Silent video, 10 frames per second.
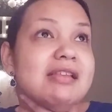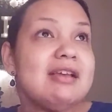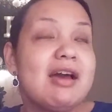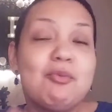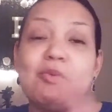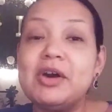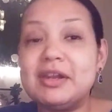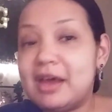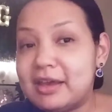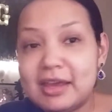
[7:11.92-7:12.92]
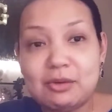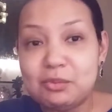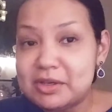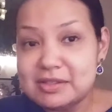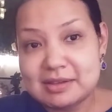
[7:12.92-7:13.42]
What
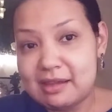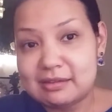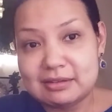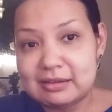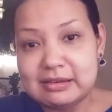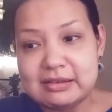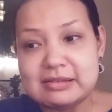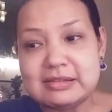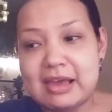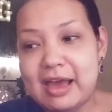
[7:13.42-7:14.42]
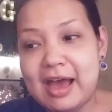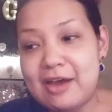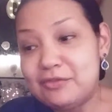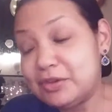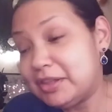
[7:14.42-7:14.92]
a talent he is.
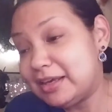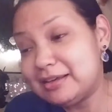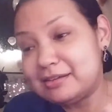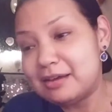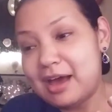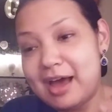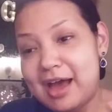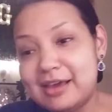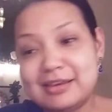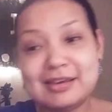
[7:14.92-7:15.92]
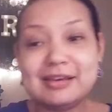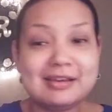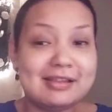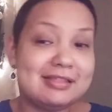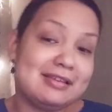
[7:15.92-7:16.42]
I feel like
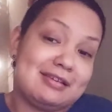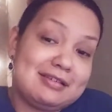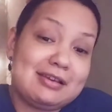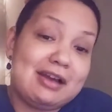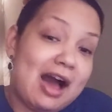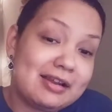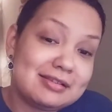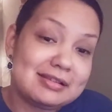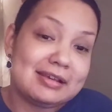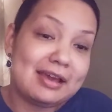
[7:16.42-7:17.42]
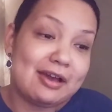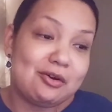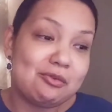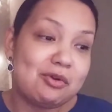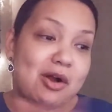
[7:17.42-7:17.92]
he honestly can't
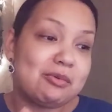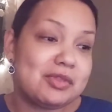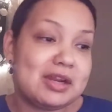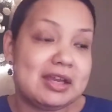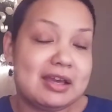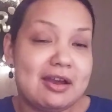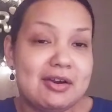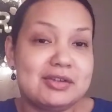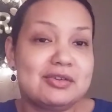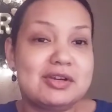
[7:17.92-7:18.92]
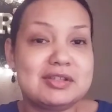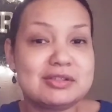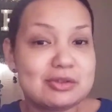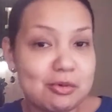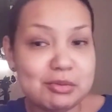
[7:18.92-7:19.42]
go wrong with any character. It's
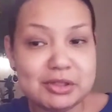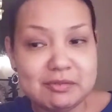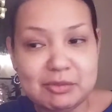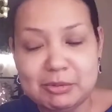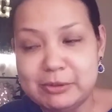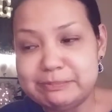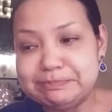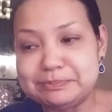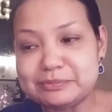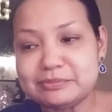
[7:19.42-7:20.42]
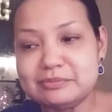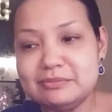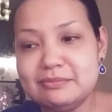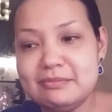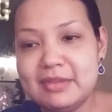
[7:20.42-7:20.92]
so believable.
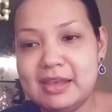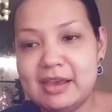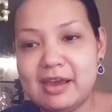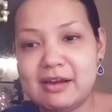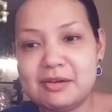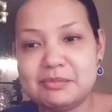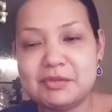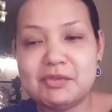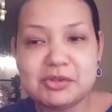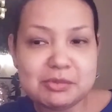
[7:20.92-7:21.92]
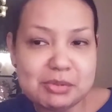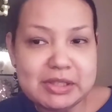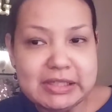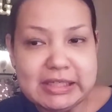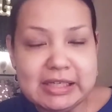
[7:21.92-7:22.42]
The
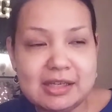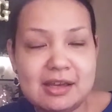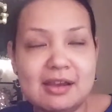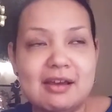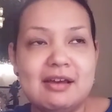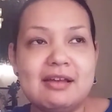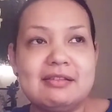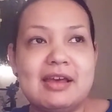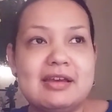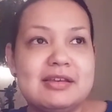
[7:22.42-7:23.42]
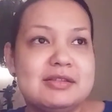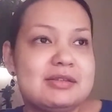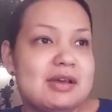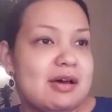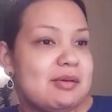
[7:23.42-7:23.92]
vulnerability that
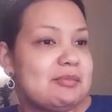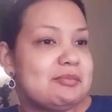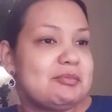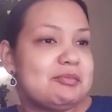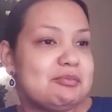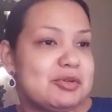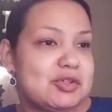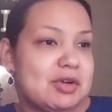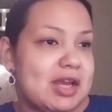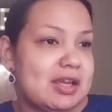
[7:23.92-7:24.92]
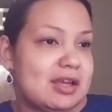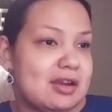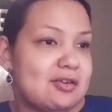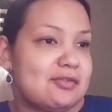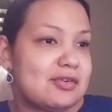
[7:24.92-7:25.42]
he's portraying
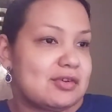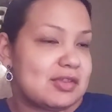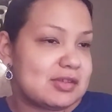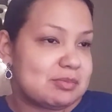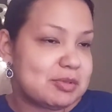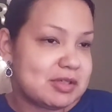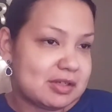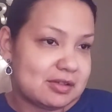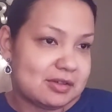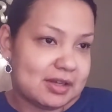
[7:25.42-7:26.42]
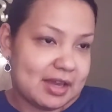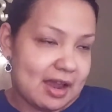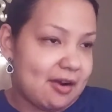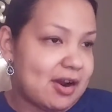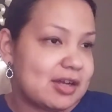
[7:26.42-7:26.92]
here for this particular
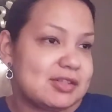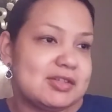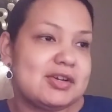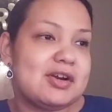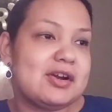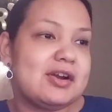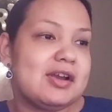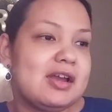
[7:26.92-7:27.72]
character.